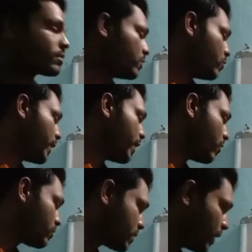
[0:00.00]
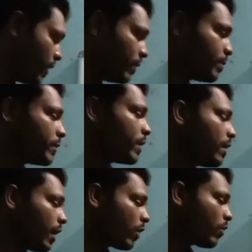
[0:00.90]
you might have seen
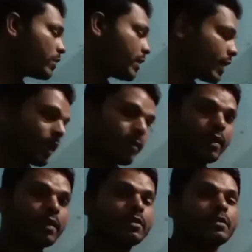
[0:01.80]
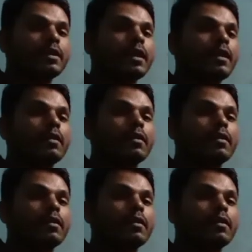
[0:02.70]
around the carbon there are